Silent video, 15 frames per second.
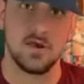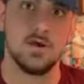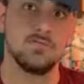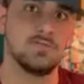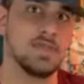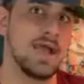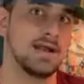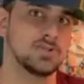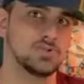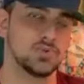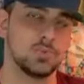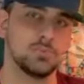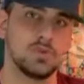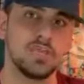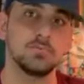of the
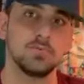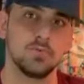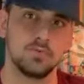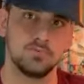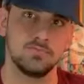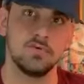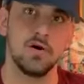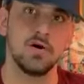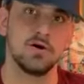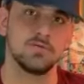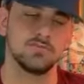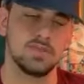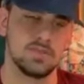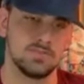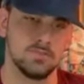actual people
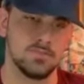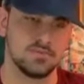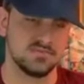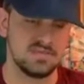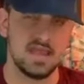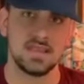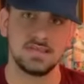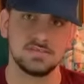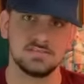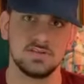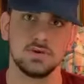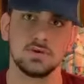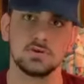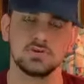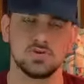involved and the protagonists that
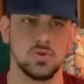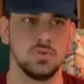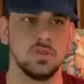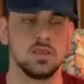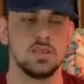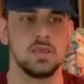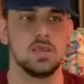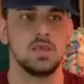you're controlling.